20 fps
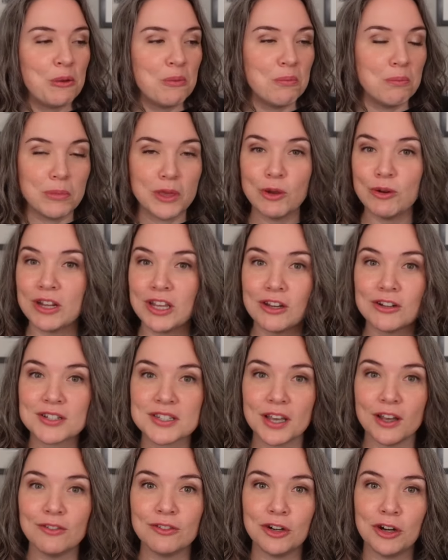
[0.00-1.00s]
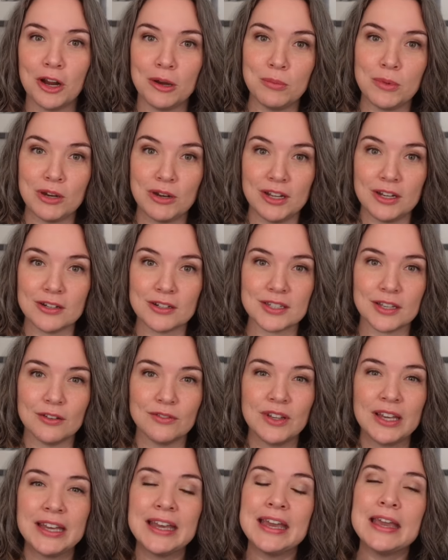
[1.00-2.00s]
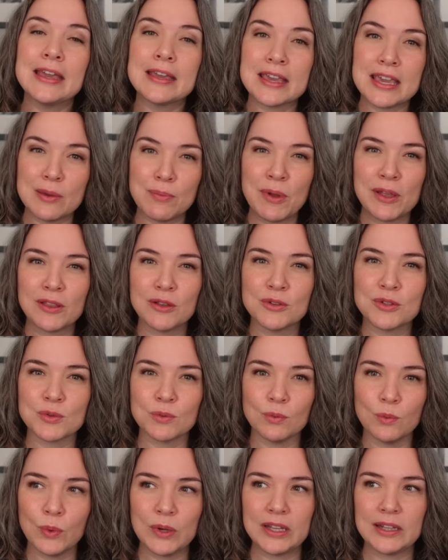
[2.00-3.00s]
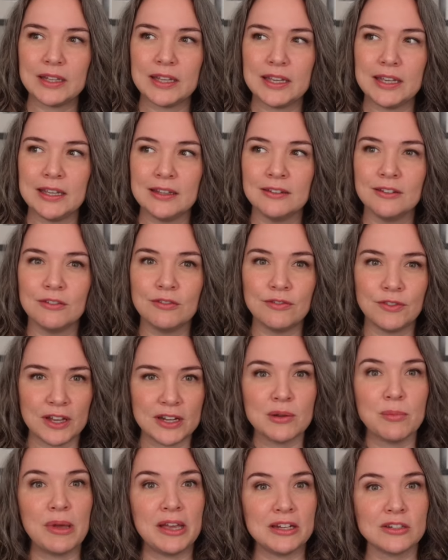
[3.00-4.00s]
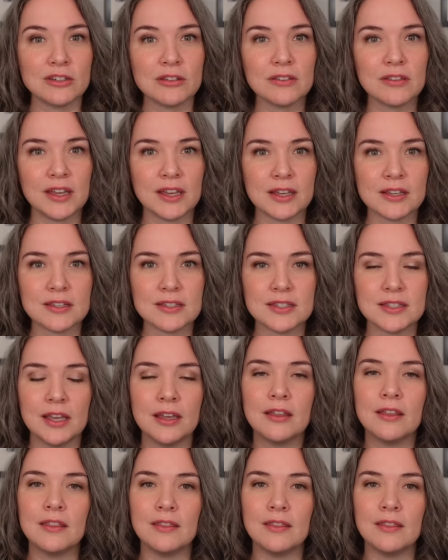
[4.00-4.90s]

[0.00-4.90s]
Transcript: muting yourself or unmuting yourself, keeping those really fundamental things